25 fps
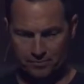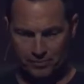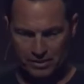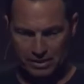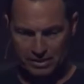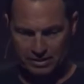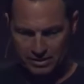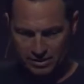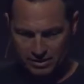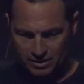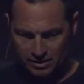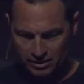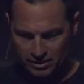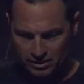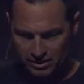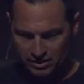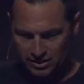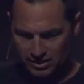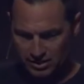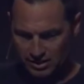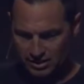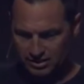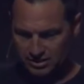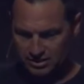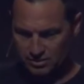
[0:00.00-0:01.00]
And then look
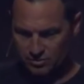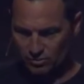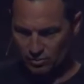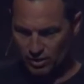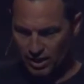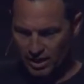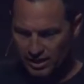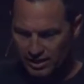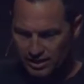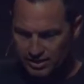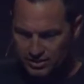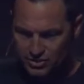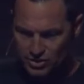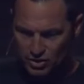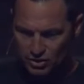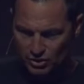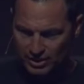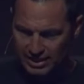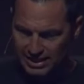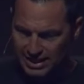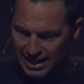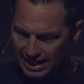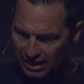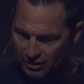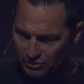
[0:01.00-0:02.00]
at this. Why has your
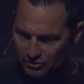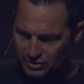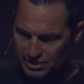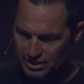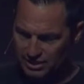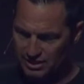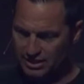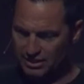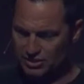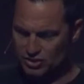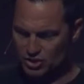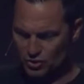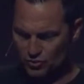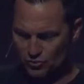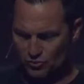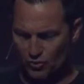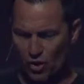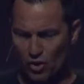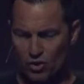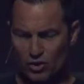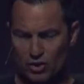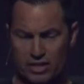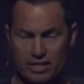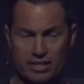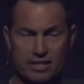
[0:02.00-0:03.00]
countenance
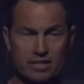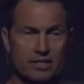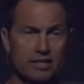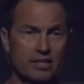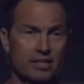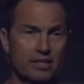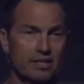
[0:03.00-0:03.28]
fallen?